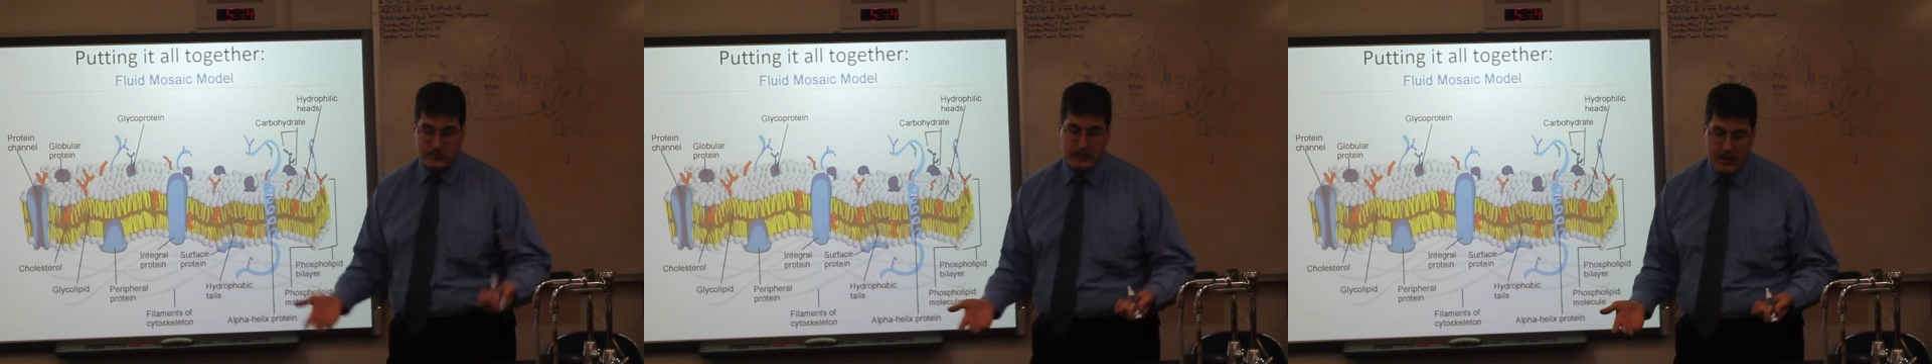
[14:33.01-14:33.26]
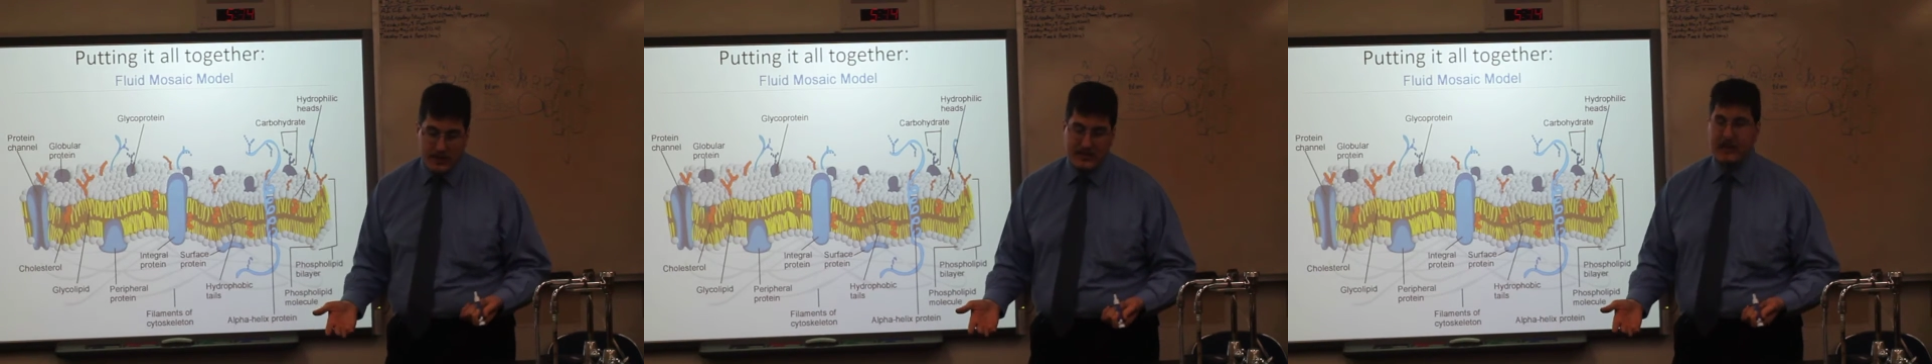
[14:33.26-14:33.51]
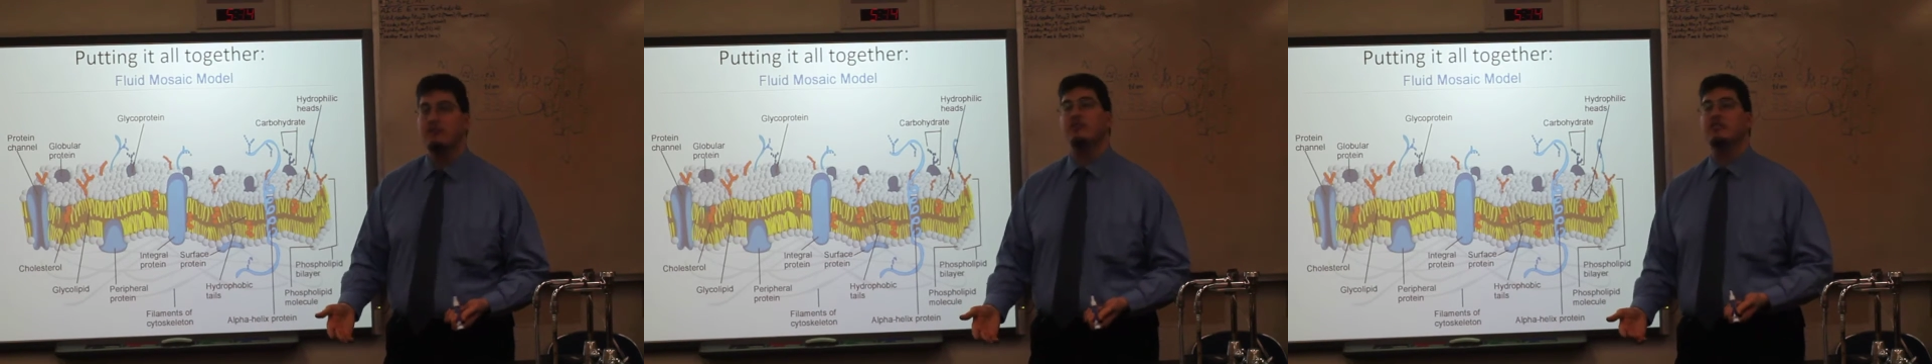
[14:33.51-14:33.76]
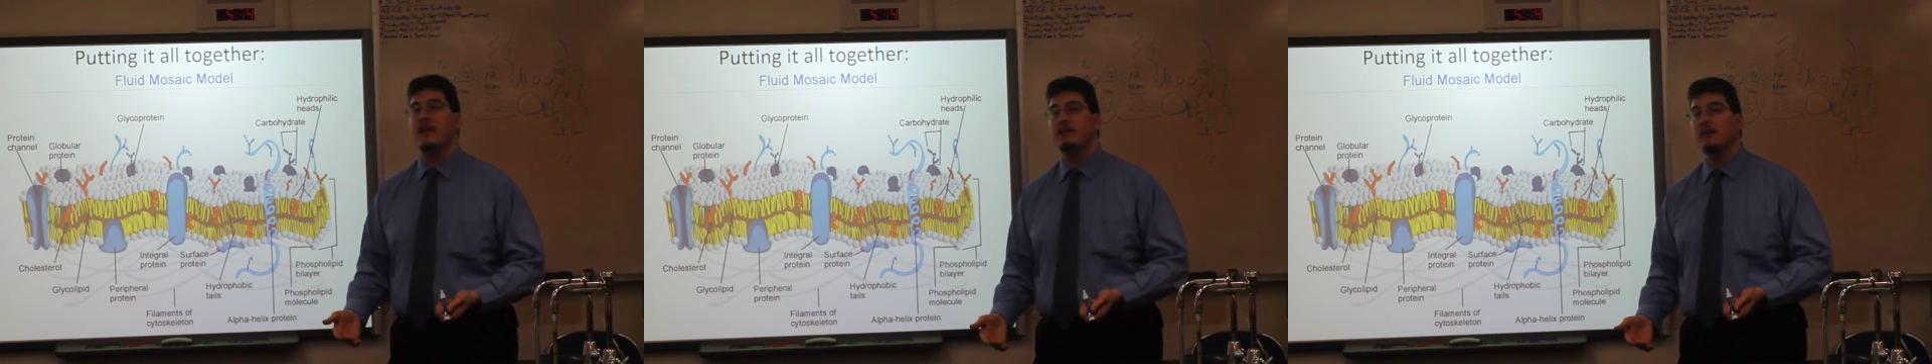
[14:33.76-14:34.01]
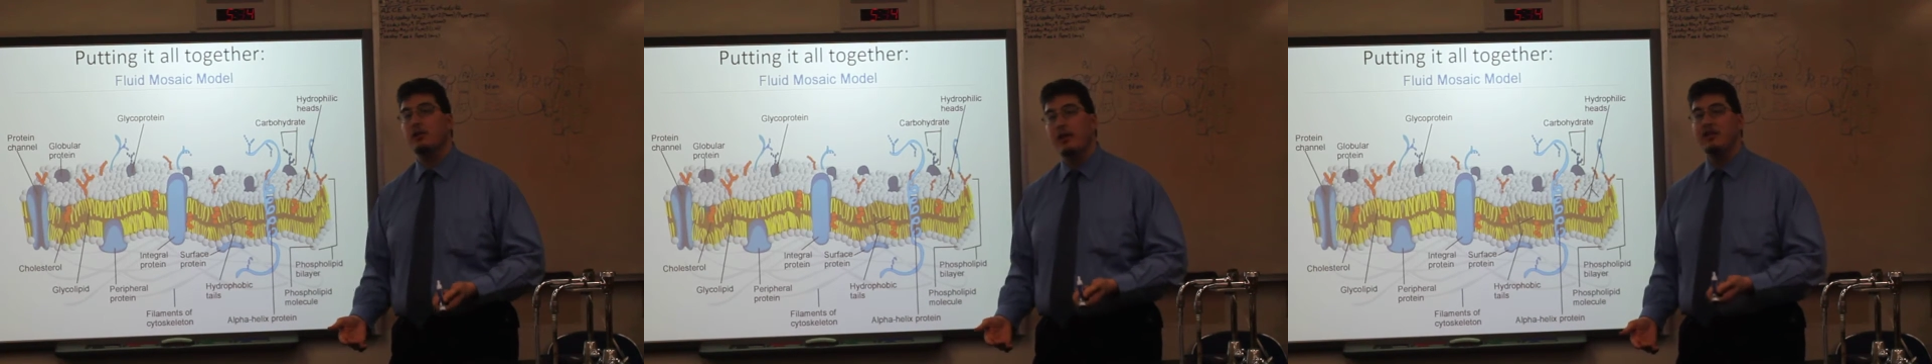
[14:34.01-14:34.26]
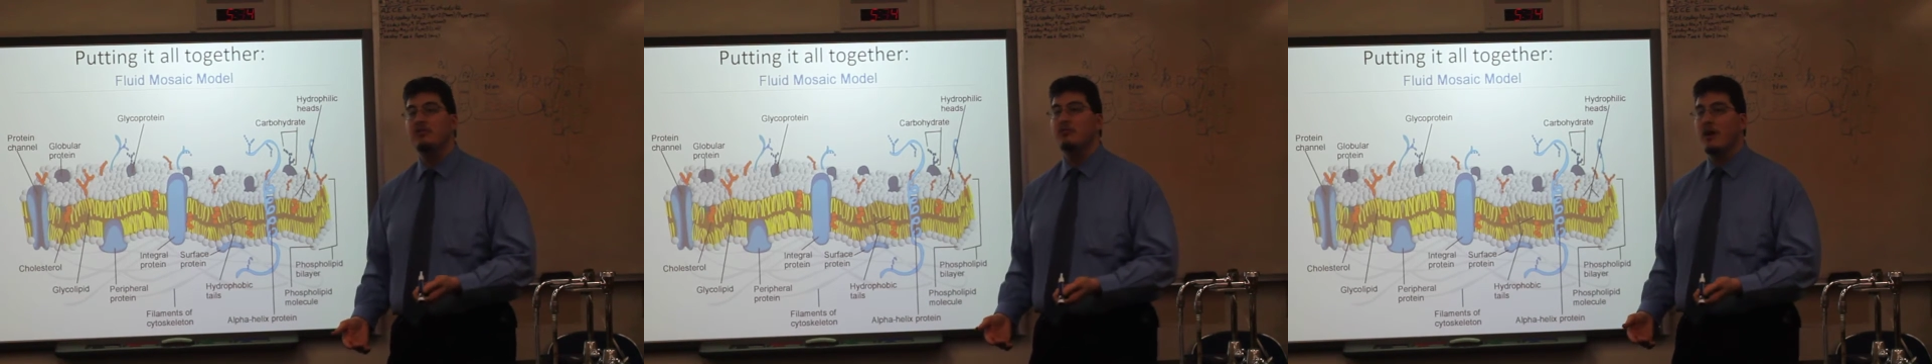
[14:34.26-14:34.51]
tetracyclic
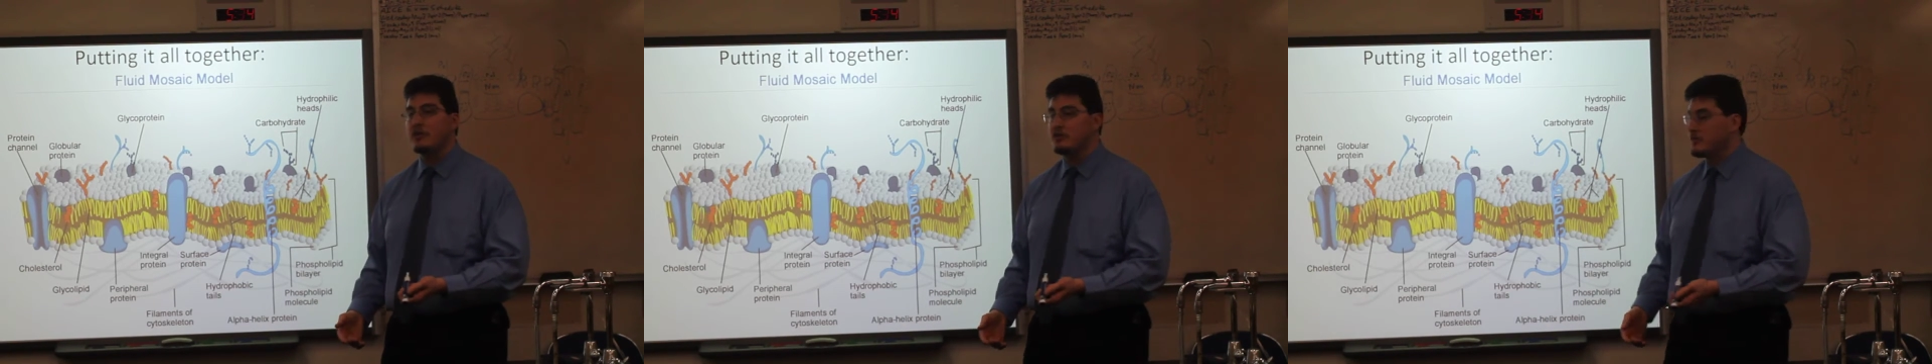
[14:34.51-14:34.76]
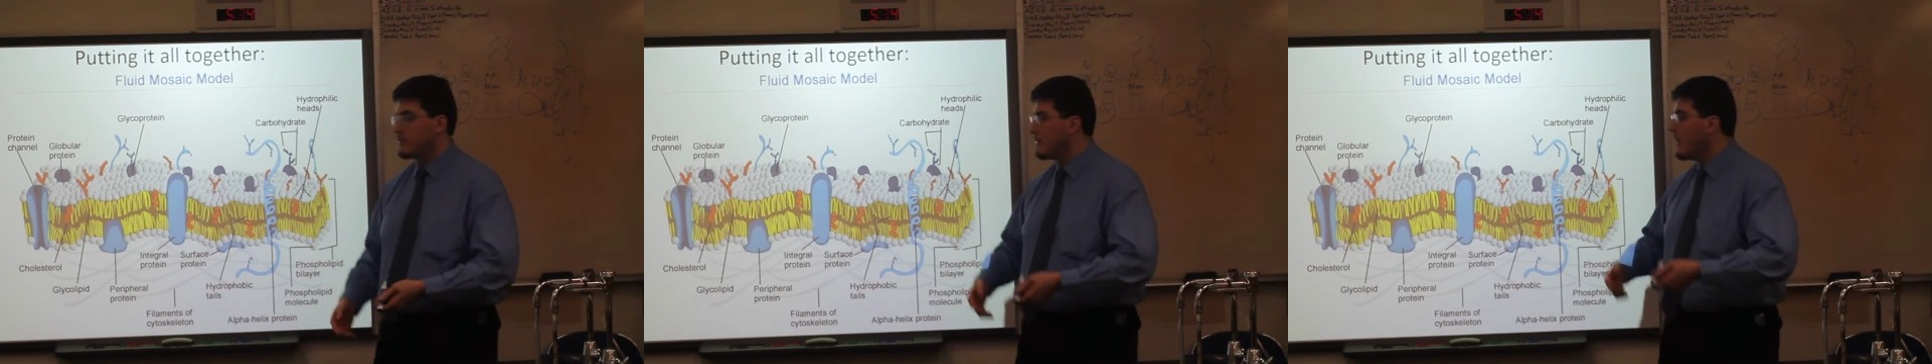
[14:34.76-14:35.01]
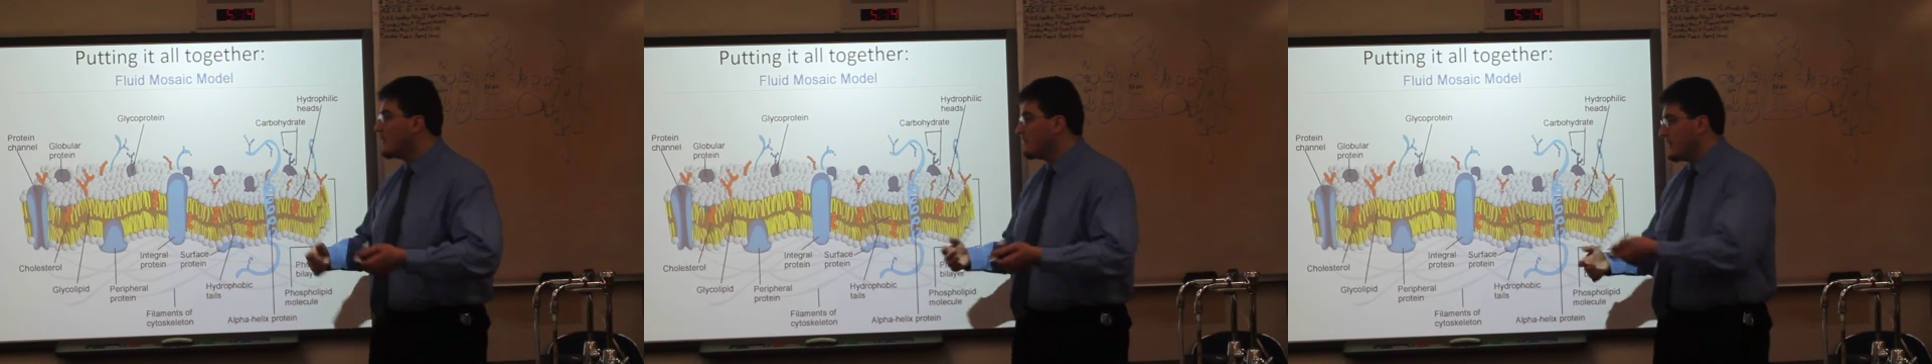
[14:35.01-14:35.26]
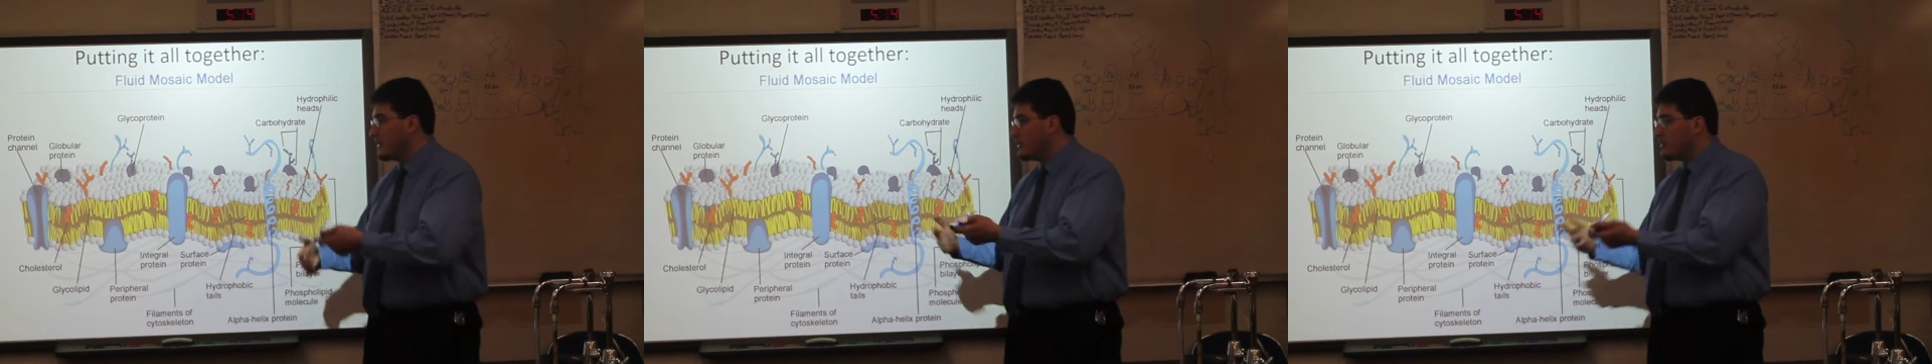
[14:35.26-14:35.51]
ring structures, like a